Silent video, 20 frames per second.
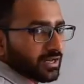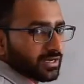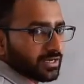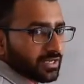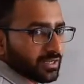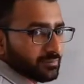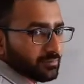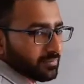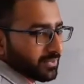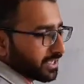
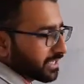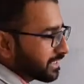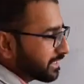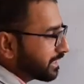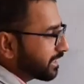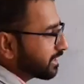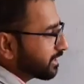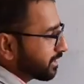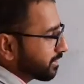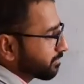rim,
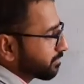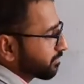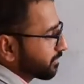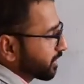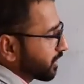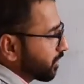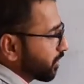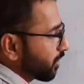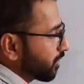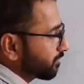inner
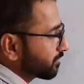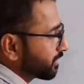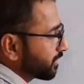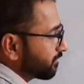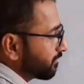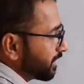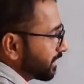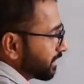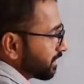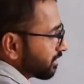rim of the
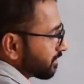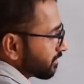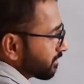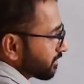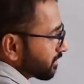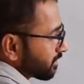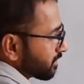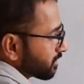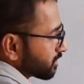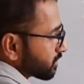
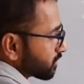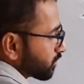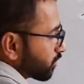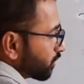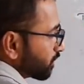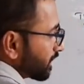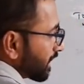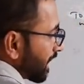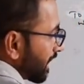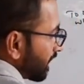wheel,
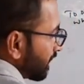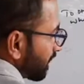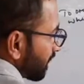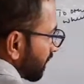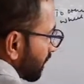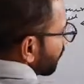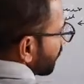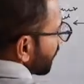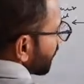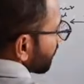so
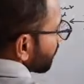that we